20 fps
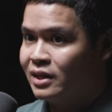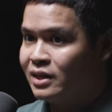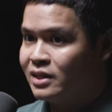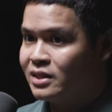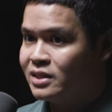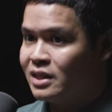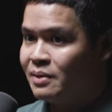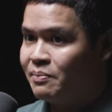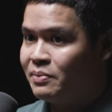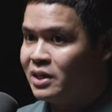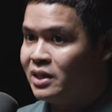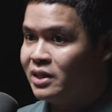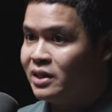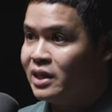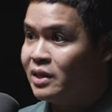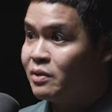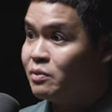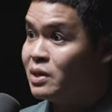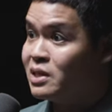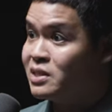it's
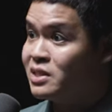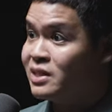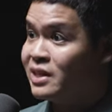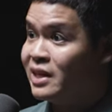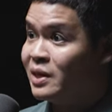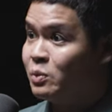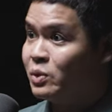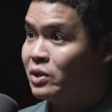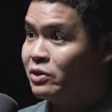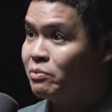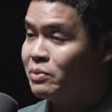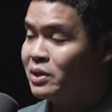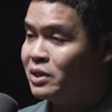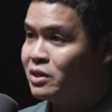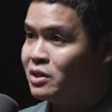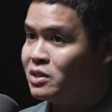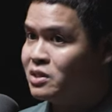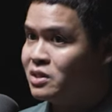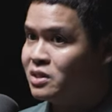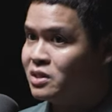something they resonate with,
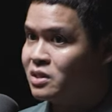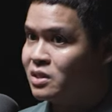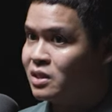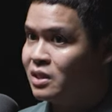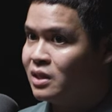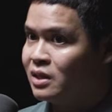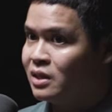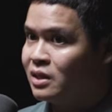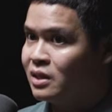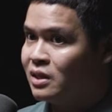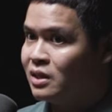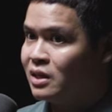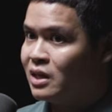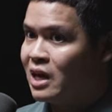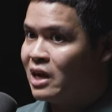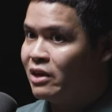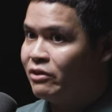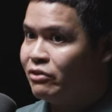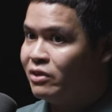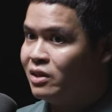because
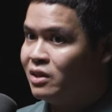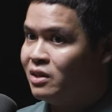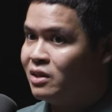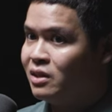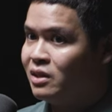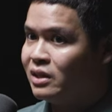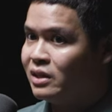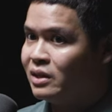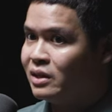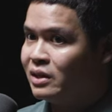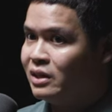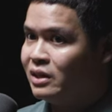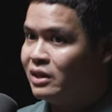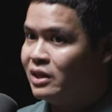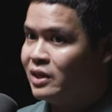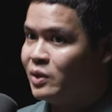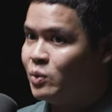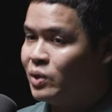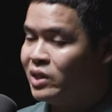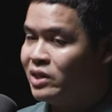I feel
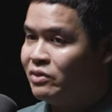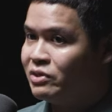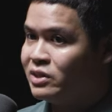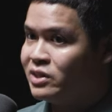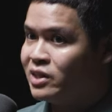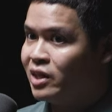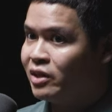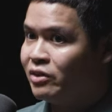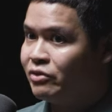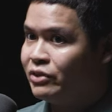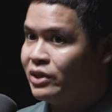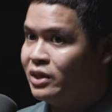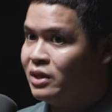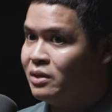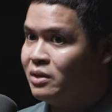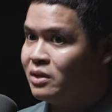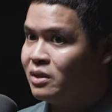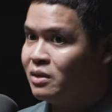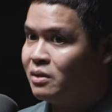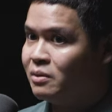in wedding
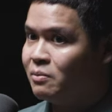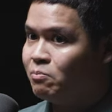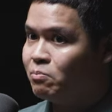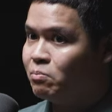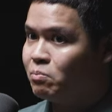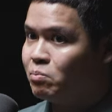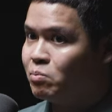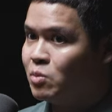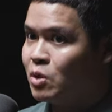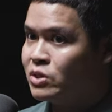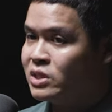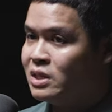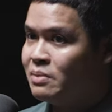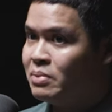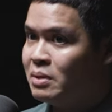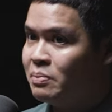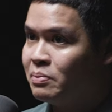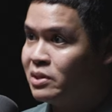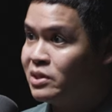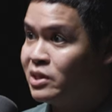photography, mostly
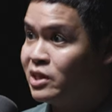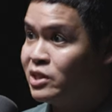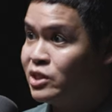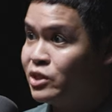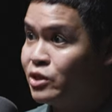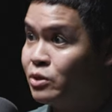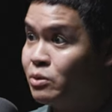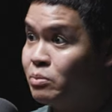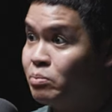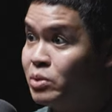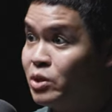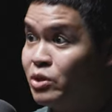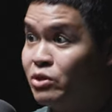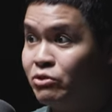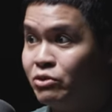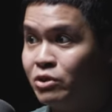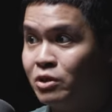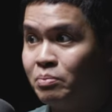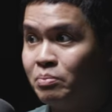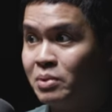people just show
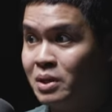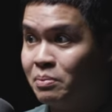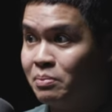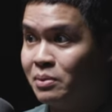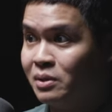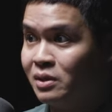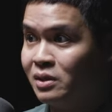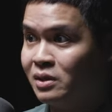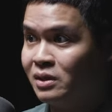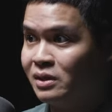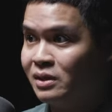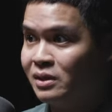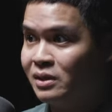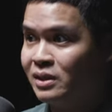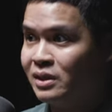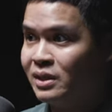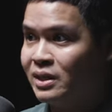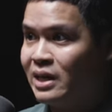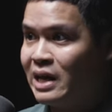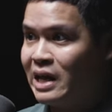beautiful people.
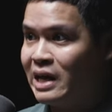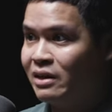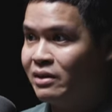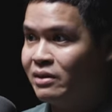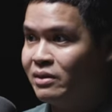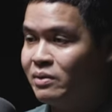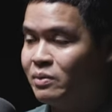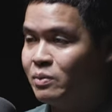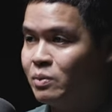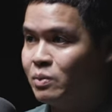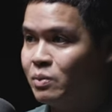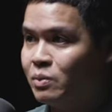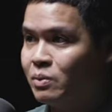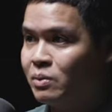And